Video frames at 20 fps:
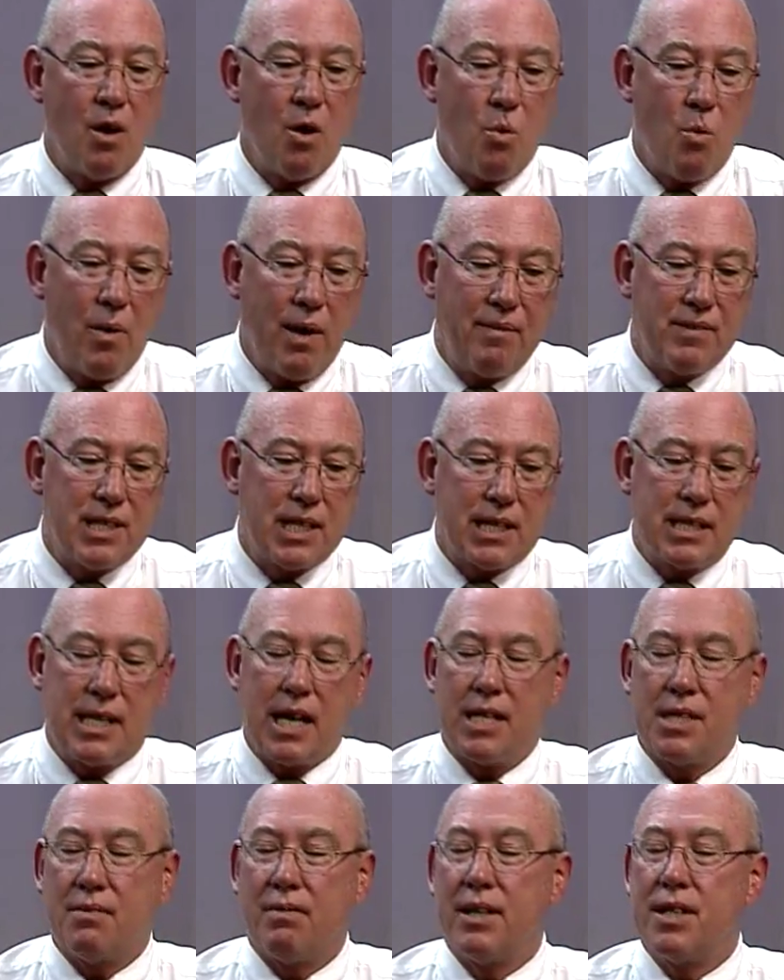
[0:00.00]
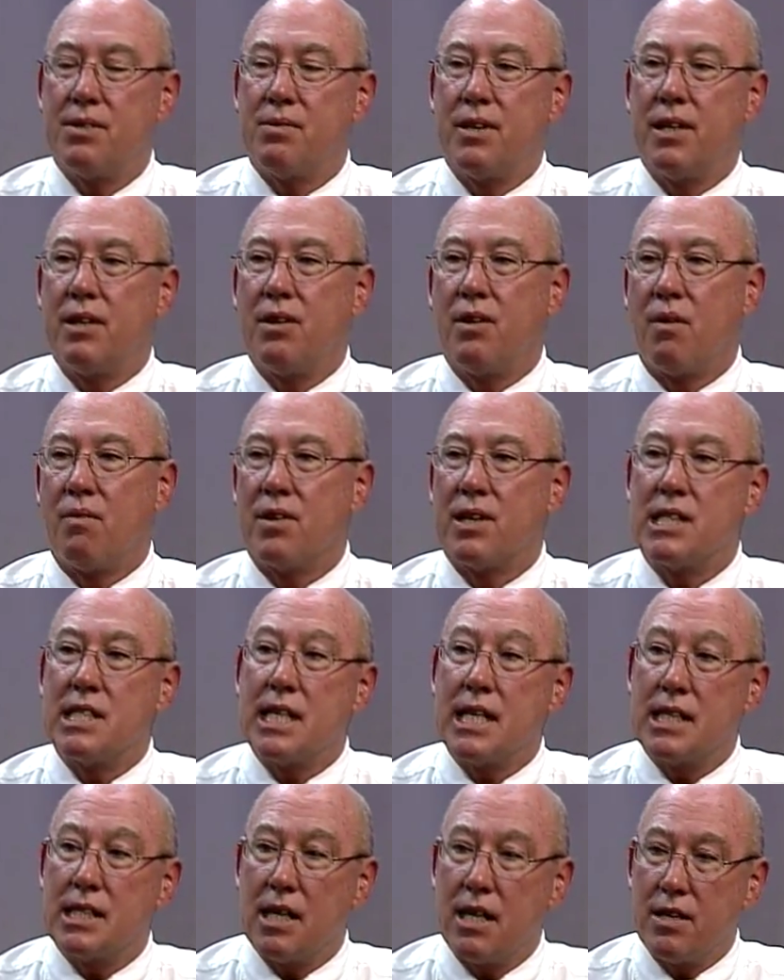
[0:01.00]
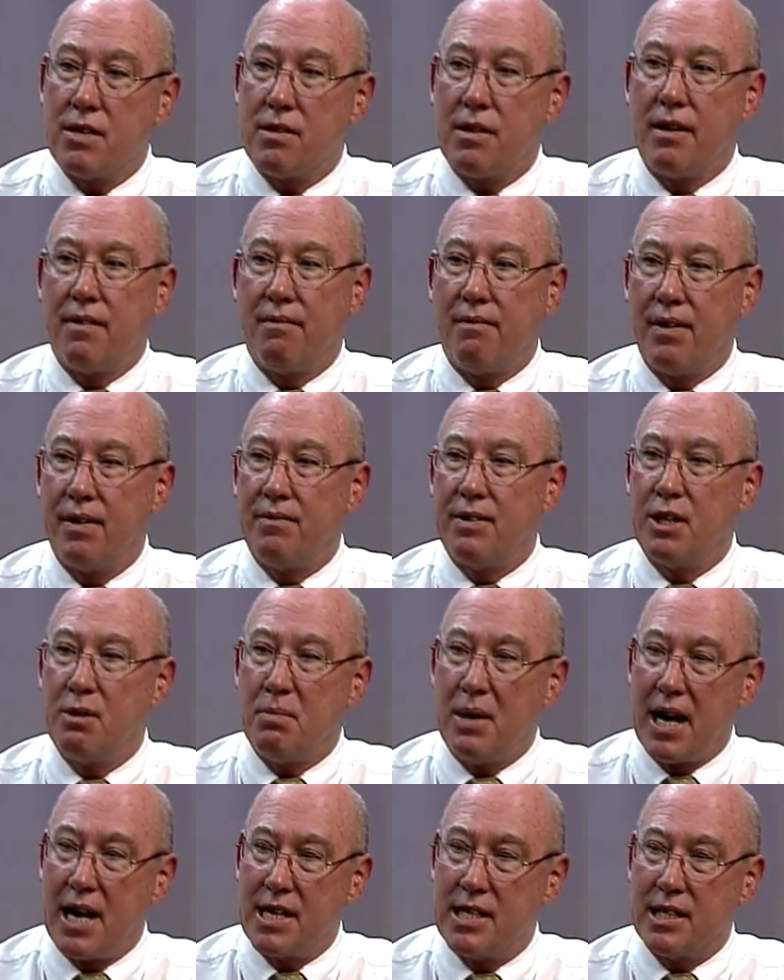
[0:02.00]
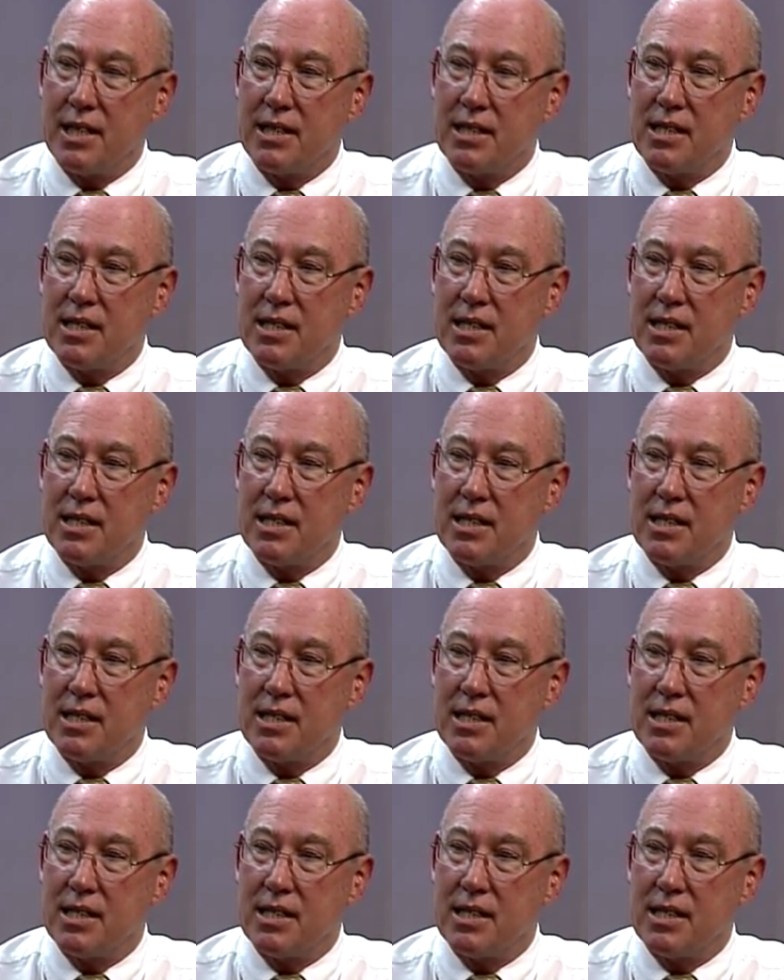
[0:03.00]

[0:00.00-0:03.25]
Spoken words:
We've successfully treated over 650 patients.